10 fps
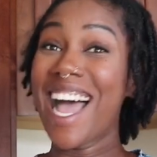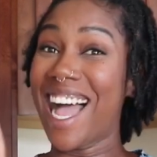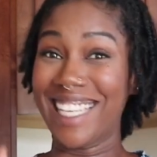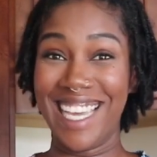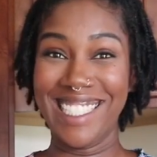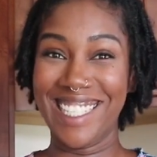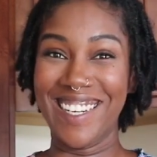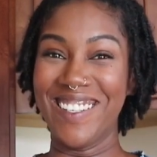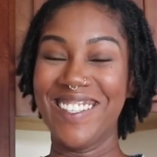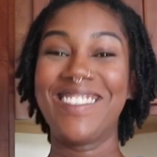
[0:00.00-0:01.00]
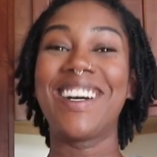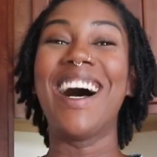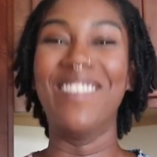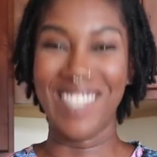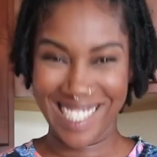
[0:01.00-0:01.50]
I can't tell you.
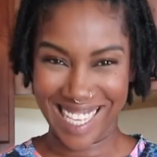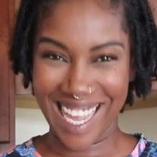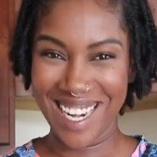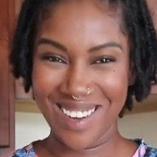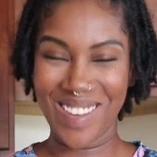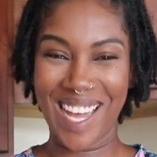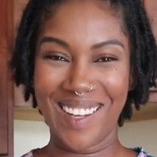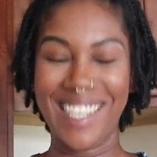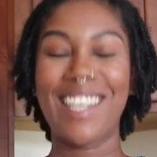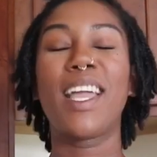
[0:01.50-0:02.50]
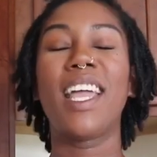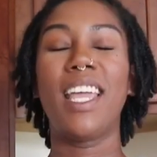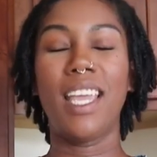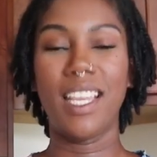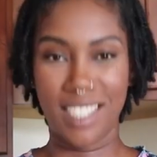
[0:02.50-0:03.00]
I'm excited about it.
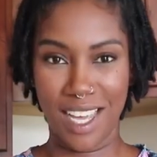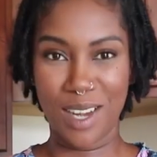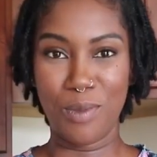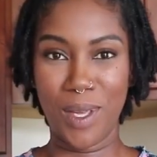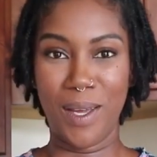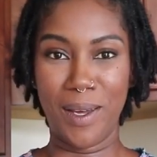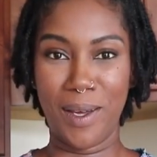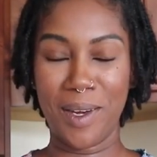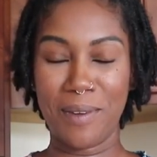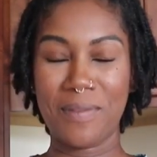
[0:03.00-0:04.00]
It's gonna be good.